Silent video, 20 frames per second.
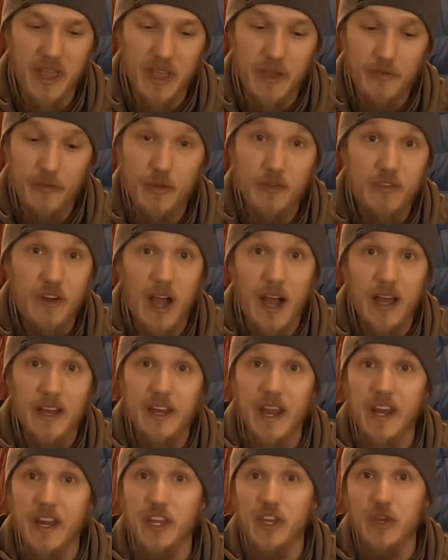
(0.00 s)
If you've
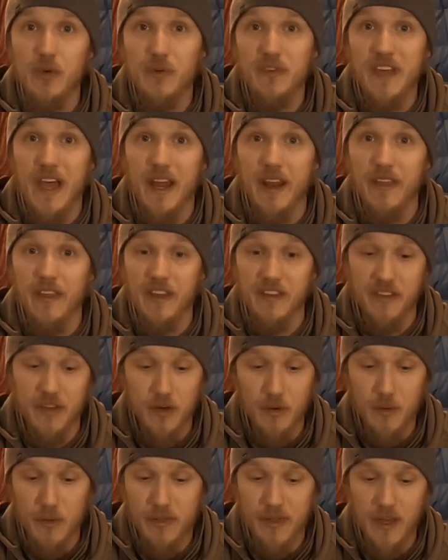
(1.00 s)
gotten any use out of this and
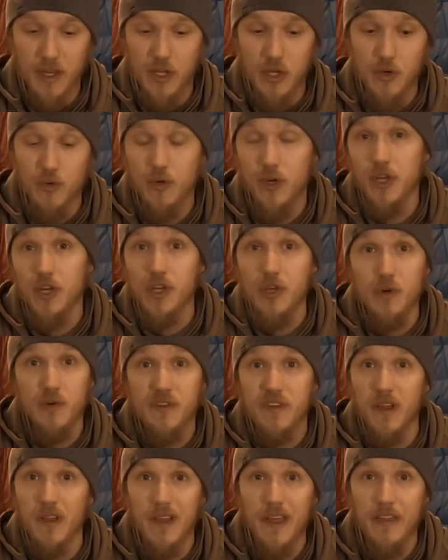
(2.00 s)
you think you could
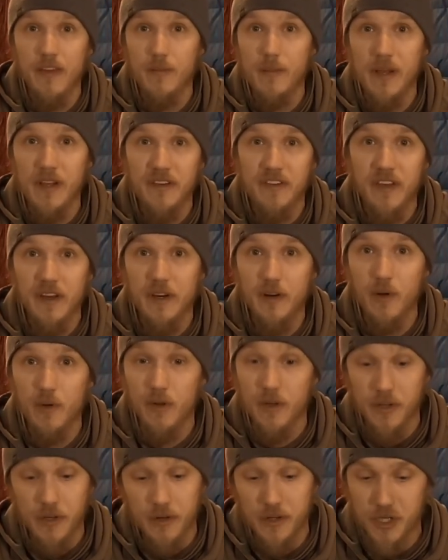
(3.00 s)
use the Leatherman Signal
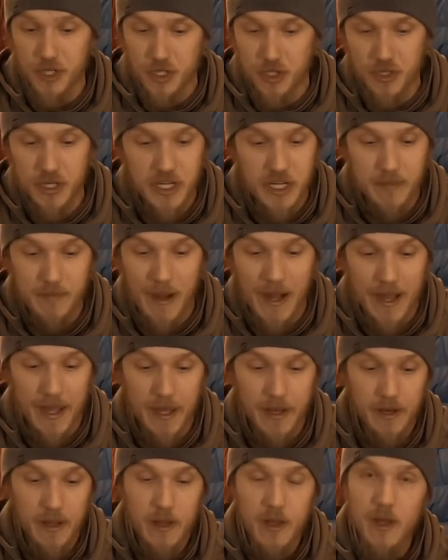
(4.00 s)
or you're intrigued by
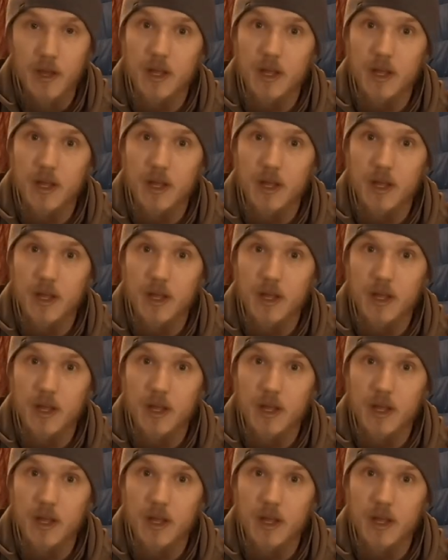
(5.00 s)
it,